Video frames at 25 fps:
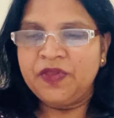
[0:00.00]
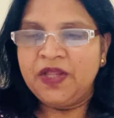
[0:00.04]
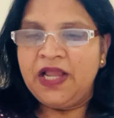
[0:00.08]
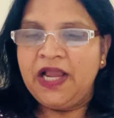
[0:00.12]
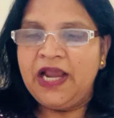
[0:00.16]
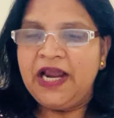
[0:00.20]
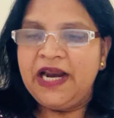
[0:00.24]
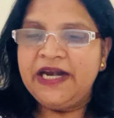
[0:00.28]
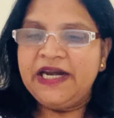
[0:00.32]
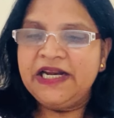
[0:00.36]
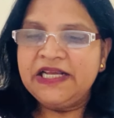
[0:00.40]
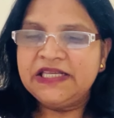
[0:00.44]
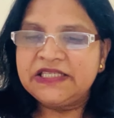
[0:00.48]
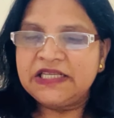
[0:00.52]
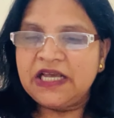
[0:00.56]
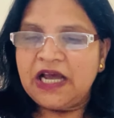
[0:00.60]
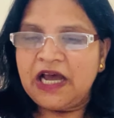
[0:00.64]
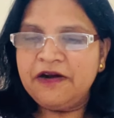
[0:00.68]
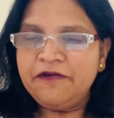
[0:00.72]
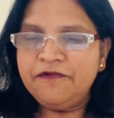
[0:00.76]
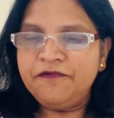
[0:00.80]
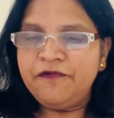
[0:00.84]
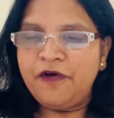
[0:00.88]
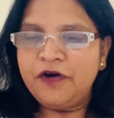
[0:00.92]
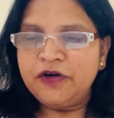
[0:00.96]
It is
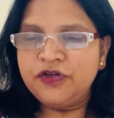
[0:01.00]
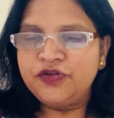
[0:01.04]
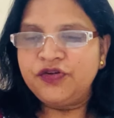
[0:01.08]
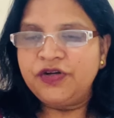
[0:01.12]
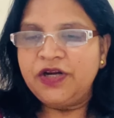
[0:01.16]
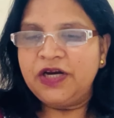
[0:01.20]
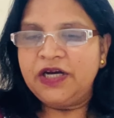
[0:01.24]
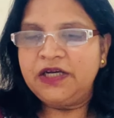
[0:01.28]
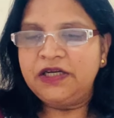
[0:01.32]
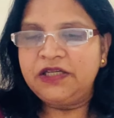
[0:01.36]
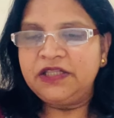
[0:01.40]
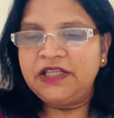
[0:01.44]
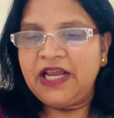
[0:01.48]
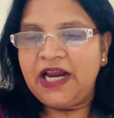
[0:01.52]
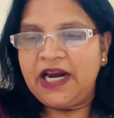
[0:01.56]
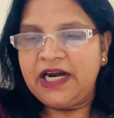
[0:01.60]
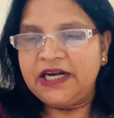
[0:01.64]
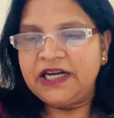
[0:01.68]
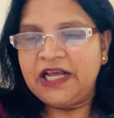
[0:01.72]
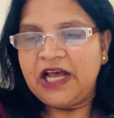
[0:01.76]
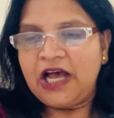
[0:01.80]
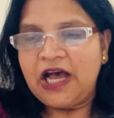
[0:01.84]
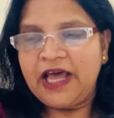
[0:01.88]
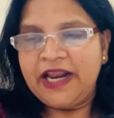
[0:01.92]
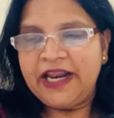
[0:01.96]
unfortunate that
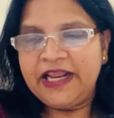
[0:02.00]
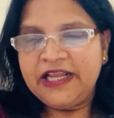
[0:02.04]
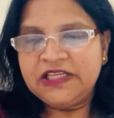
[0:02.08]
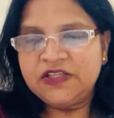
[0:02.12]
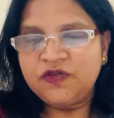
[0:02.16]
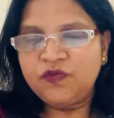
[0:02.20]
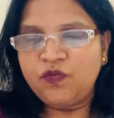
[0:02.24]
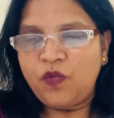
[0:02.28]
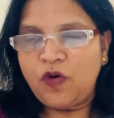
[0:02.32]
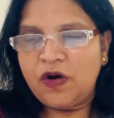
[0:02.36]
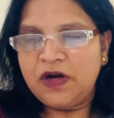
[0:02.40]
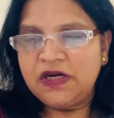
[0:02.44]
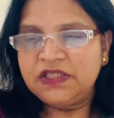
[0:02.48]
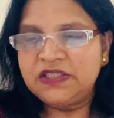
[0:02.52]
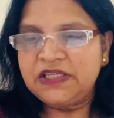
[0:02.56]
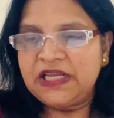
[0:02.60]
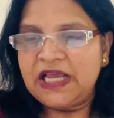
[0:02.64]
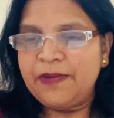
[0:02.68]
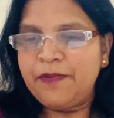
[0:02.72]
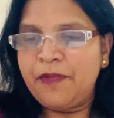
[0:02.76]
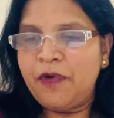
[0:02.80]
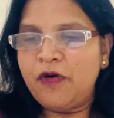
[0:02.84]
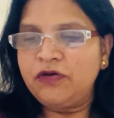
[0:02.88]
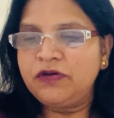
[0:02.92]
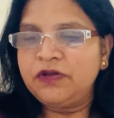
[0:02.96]
Haring's words
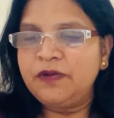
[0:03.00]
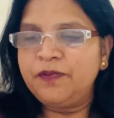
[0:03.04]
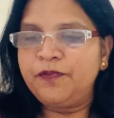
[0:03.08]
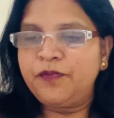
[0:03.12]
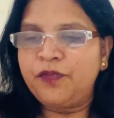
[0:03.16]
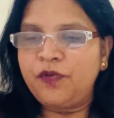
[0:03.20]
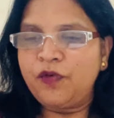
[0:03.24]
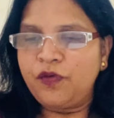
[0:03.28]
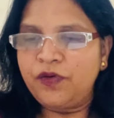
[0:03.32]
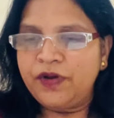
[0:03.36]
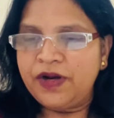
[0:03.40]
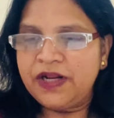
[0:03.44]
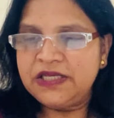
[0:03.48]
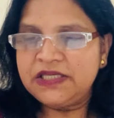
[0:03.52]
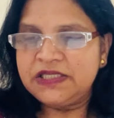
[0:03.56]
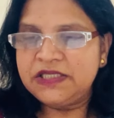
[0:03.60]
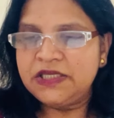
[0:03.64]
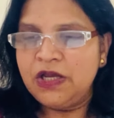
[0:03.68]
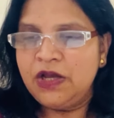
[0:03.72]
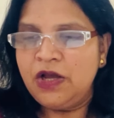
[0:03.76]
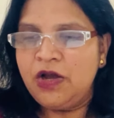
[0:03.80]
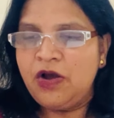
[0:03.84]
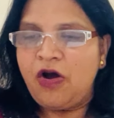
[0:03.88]
about the progress